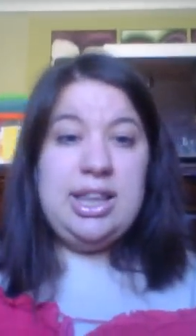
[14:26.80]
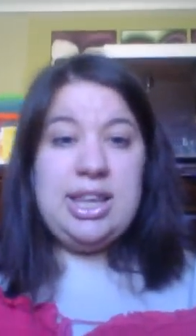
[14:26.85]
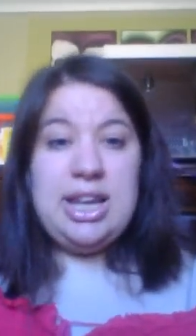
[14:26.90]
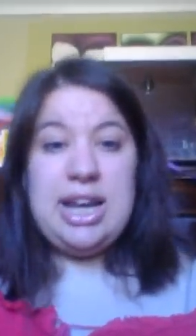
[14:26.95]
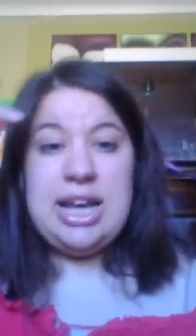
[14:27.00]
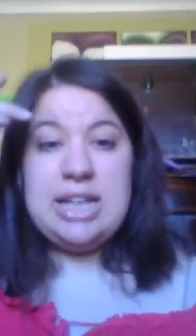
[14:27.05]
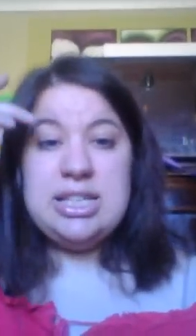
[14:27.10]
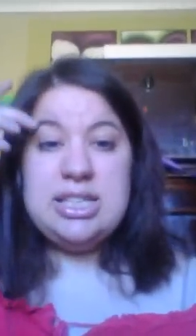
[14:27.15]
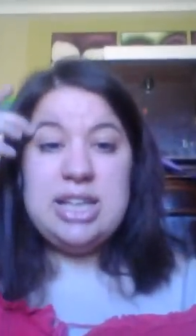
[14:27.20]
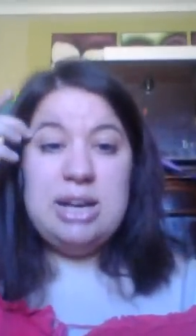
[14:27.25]
the
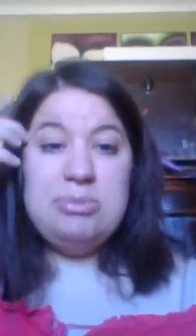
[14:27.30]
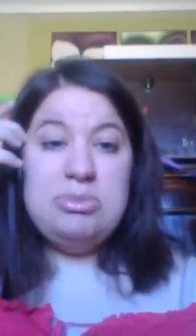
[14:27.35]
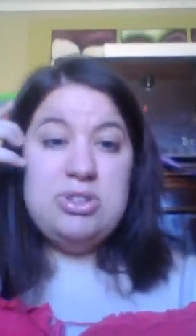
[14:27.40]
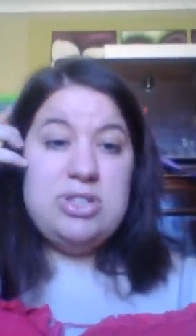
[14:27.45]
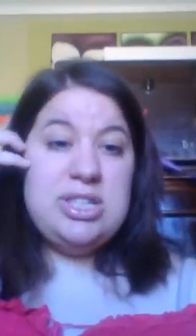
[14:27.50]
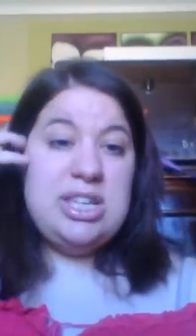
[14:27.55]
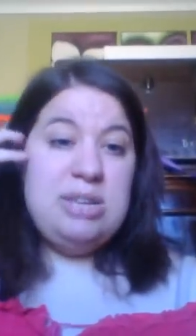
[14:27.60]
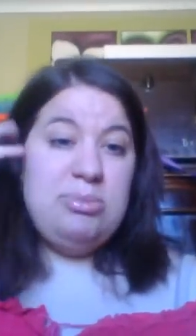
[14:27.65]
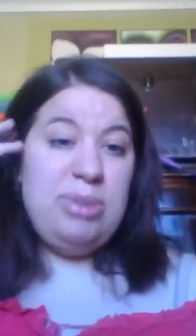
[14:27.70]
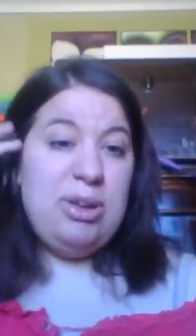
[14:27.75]
next time you
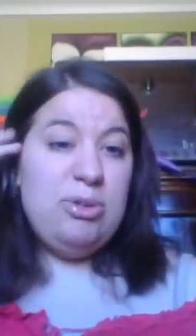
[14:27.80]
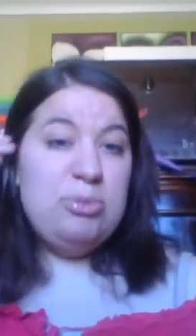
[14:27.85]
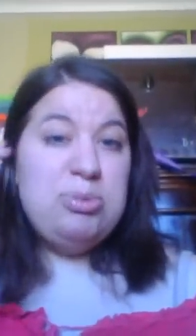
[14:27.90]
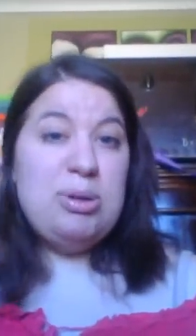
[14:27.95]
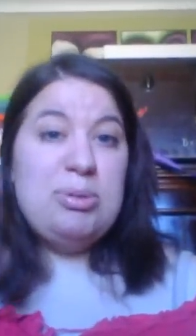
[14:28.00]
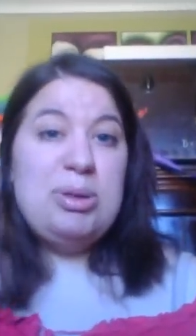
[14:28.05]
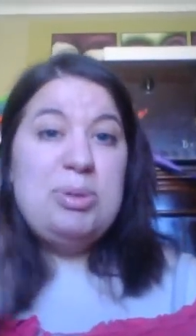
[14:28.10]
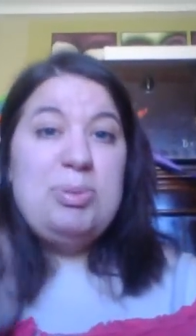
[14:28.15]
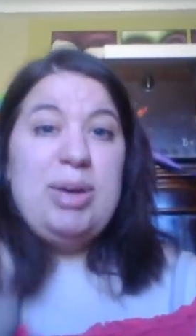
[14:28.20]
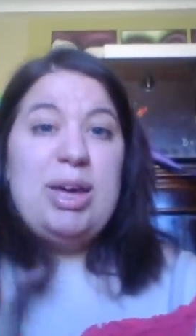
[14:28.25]
see me will
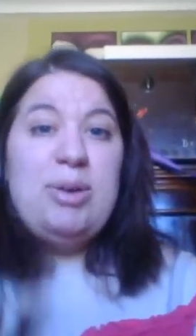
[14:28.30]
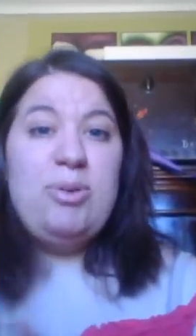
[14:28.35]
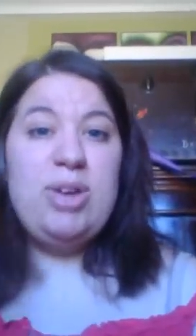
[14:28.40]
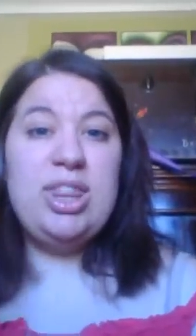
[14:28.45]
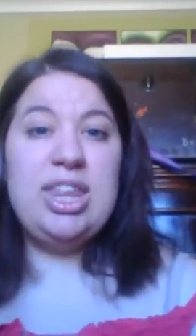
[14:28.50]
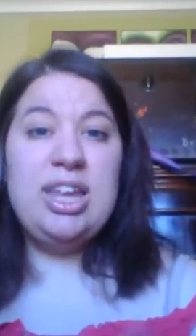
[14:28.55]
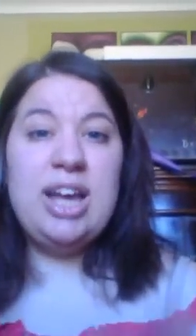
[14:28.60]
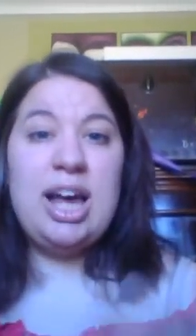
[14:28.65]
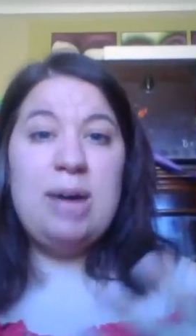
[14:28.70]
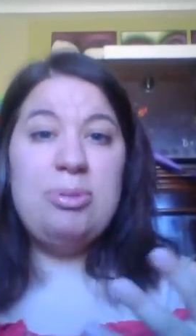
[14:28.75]
probably be
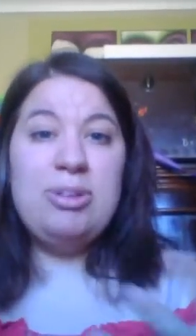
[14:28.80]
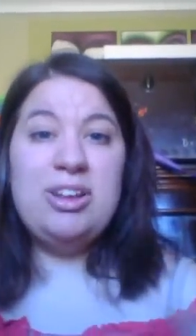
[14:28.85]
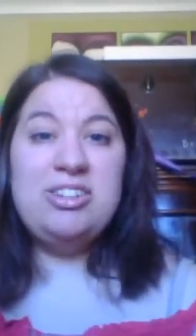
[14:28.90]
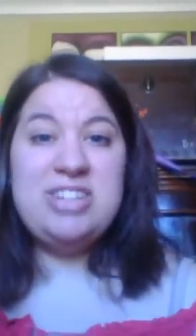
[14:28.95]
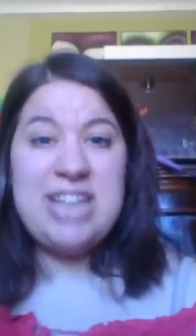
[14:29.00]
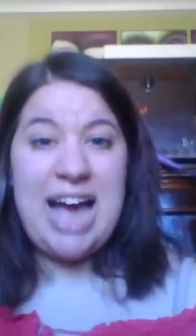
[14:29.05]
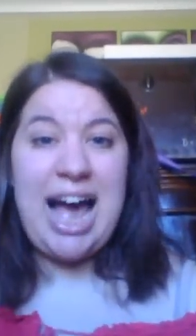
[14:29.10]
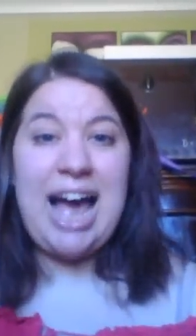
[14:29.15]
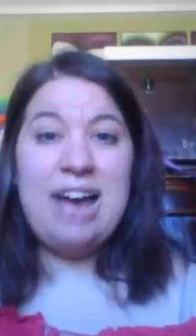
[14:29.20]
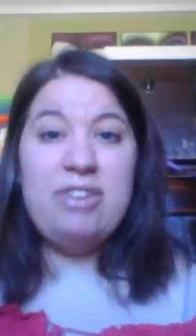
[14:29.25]
with a couple of
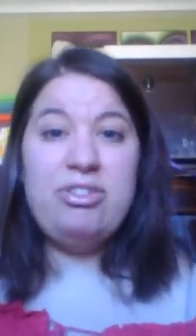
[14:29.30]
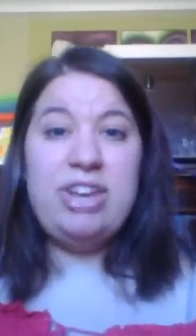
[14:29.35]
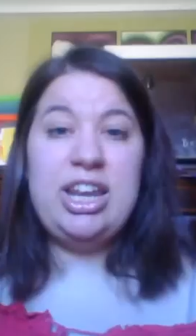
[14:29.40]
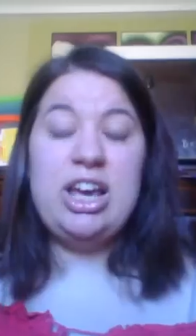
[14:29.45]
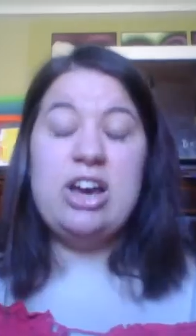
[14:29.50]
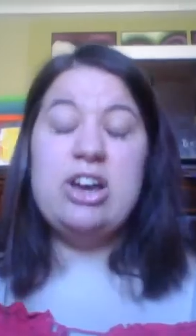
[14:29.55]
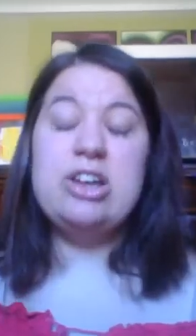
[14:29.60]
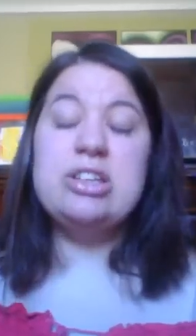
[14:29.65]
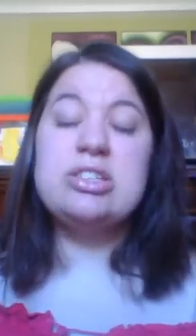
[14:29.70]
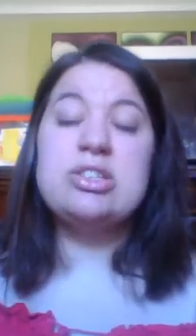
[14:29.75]
tag
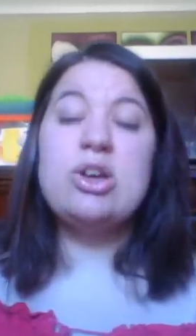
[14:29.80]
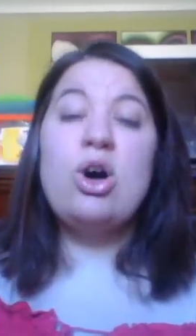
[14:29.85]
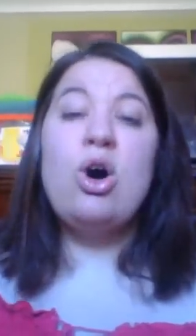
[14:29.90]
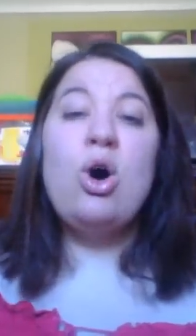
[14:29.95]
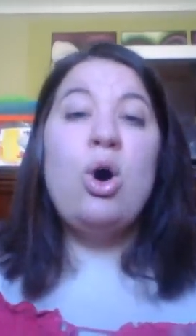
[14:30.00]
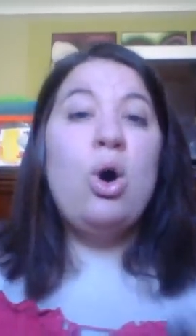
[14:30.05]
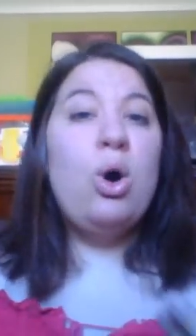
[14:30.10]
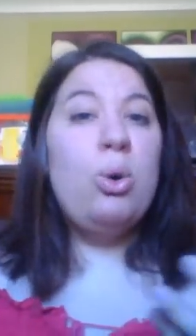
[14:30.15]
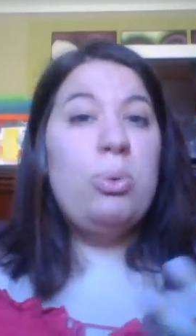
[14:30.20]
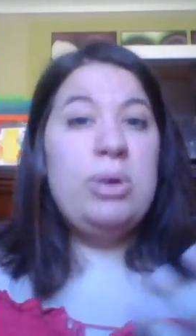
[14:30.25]
videos
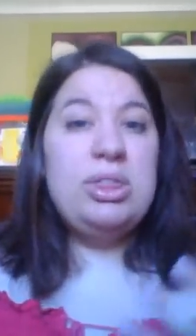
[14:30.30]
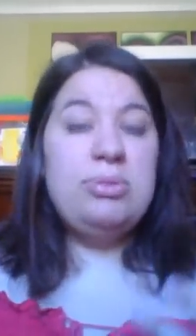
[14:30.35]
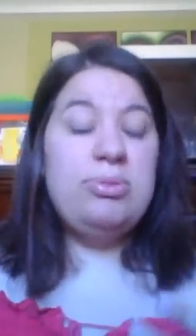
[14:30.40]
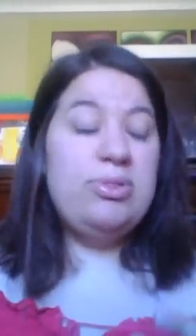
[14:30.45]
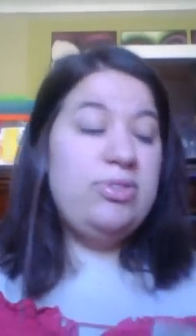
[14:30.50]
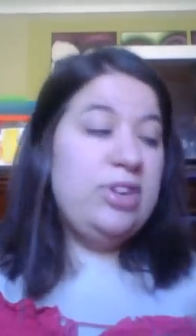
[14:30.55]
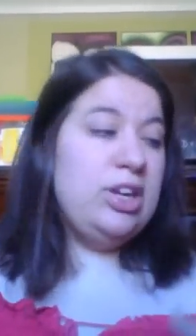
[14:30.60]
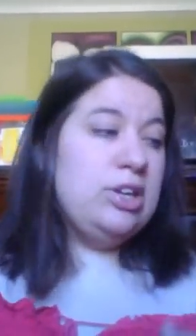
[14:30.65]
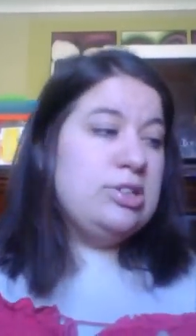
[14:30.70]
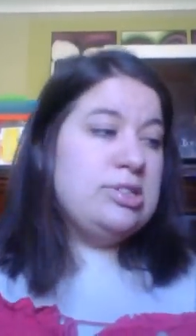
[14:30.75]
or with
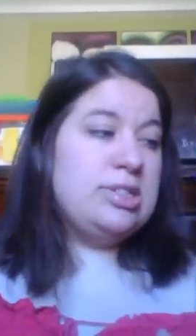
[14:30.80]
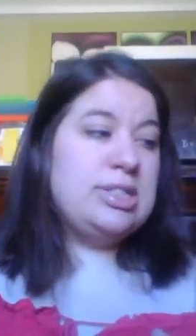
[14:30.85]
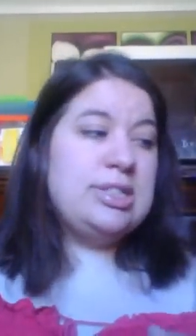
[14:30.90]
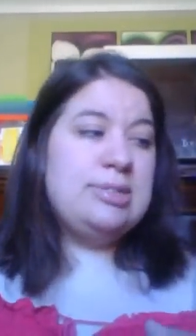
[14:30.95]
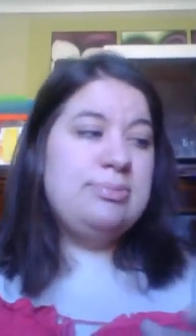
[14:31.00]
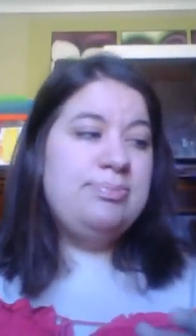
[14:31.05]
reviews.